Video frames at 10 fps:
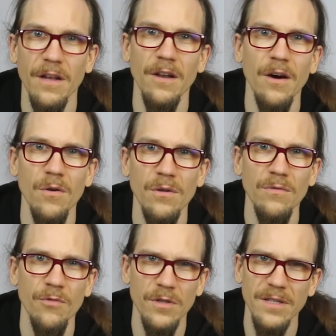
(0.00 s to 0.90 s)
alone
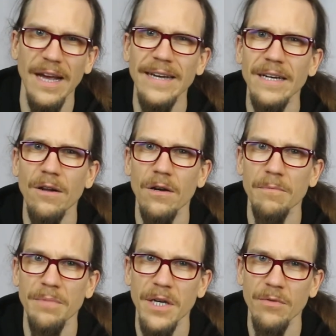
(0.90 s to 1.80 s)
for a slightly longer
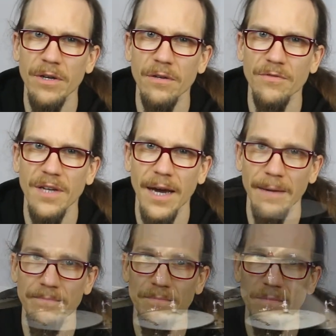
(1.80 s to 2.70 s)
period of time.